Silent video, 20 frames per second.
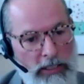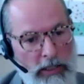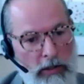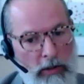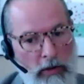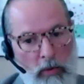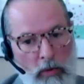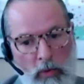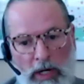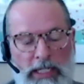
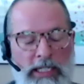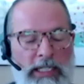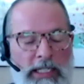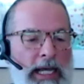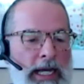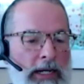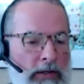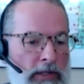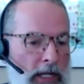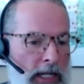So what does
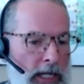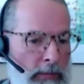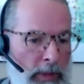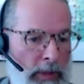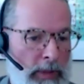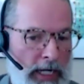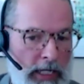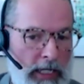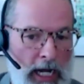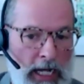that look like
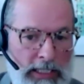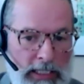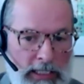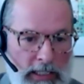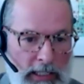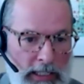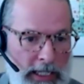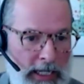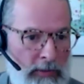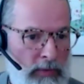
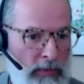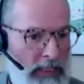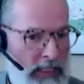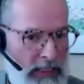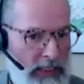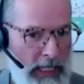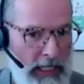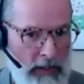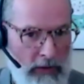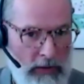pedagogically? What
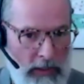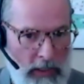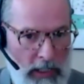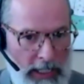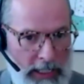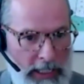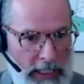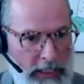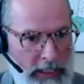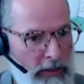does that look
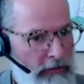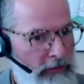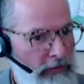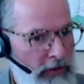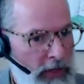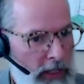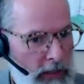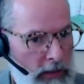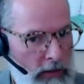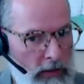like in your
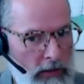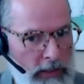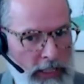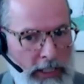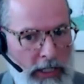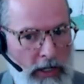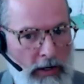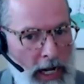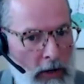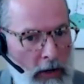field
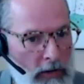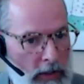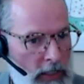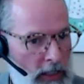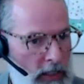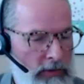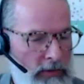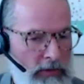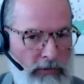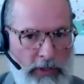and your
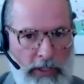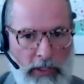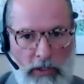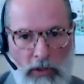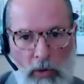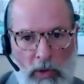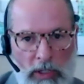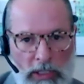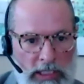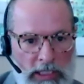outcomes for your
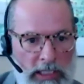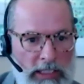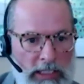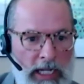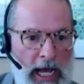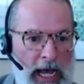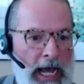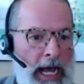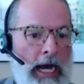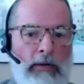courses?
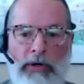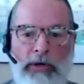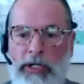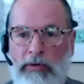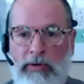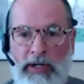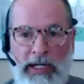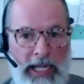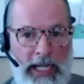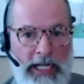How are
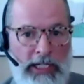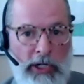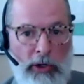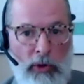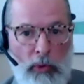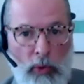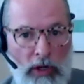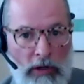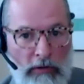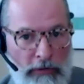you
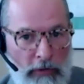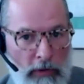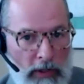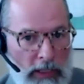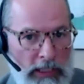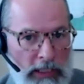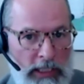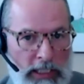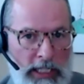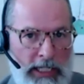engaging
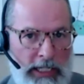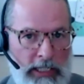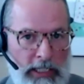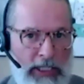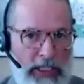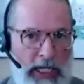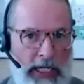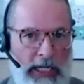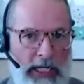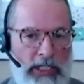workforce
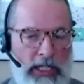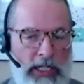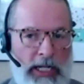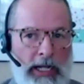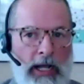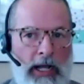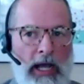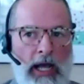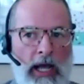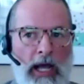in
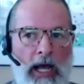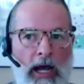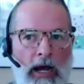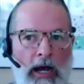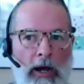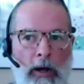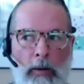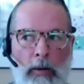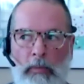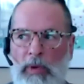changing
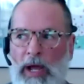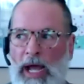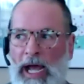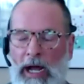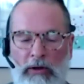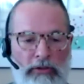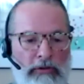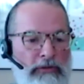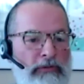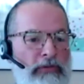
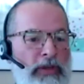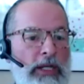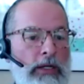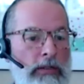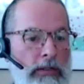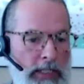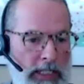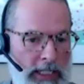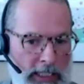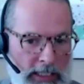how the
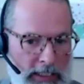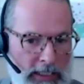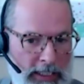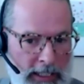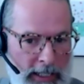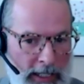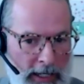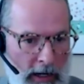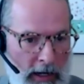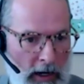field is
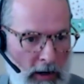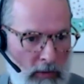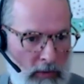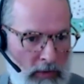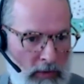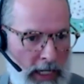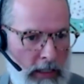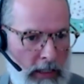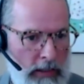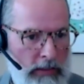thinking
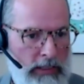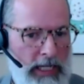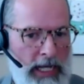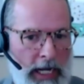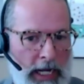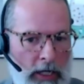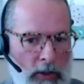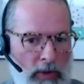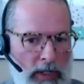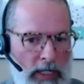around
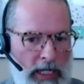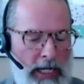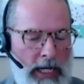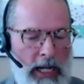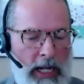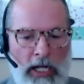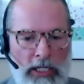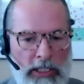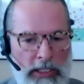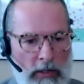equity?